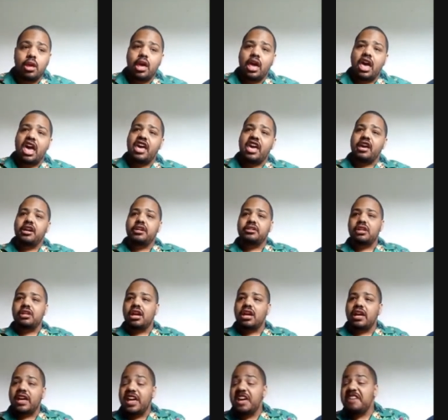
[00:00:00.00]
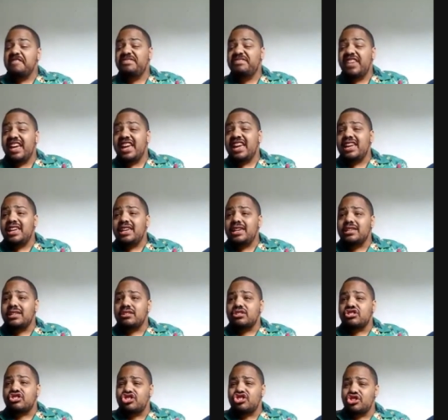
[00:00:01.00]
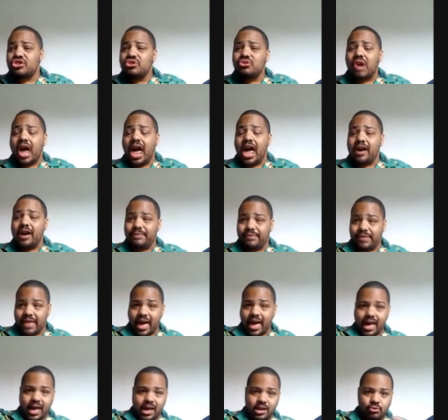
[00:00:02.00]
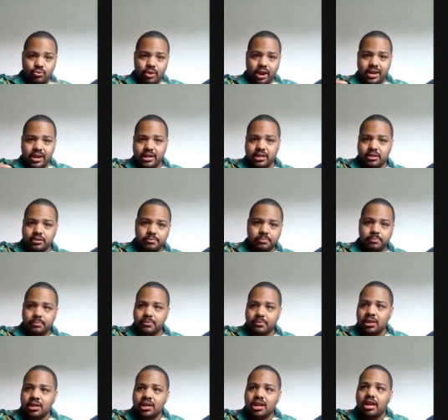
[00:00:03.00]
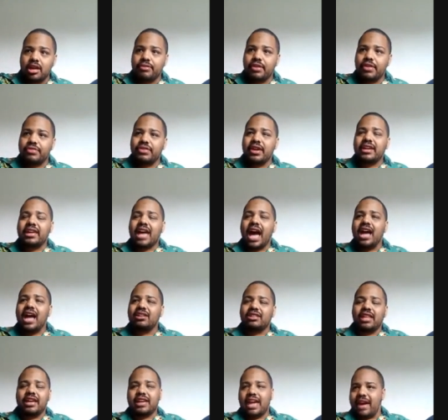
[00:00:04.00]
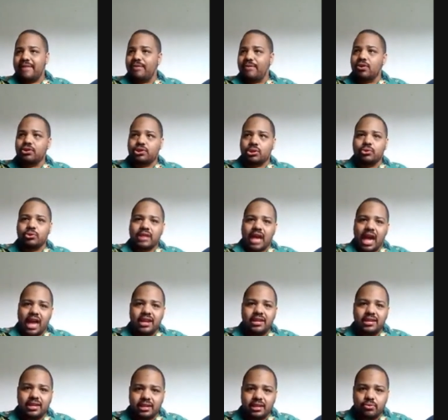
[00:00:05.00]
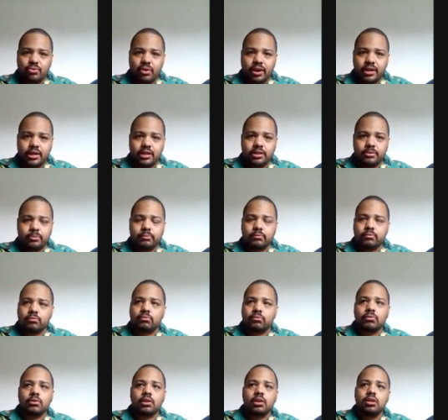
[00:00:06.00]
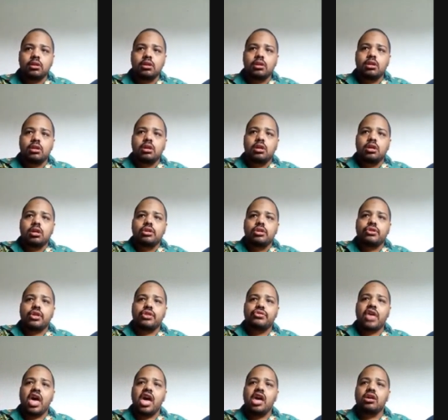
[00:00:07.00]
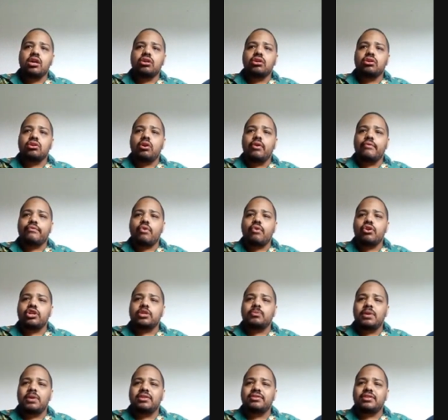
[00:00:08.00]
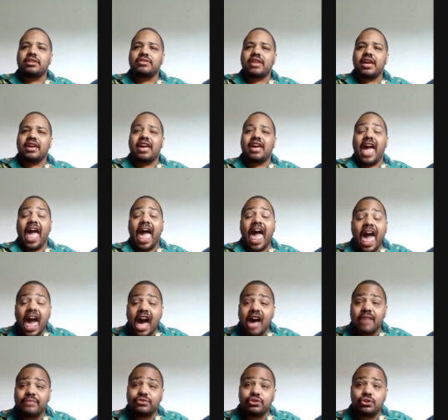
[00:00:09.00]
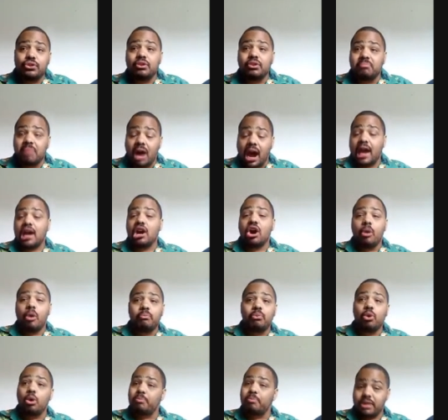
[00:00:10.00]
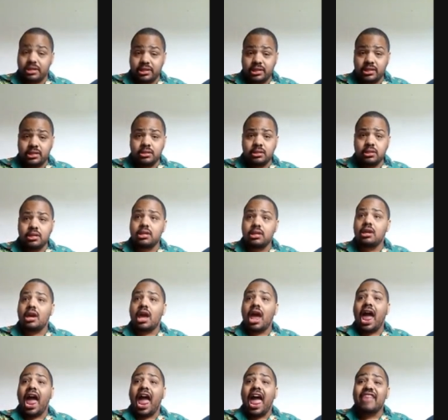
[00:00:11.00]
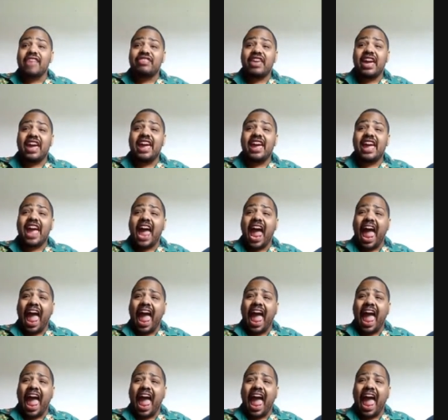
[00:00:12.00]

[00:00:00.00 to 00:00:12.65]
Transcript: and if they do have that right, then they got like Force Ghost Anakin right. Then that of course means that they have to, in my humble opinion, they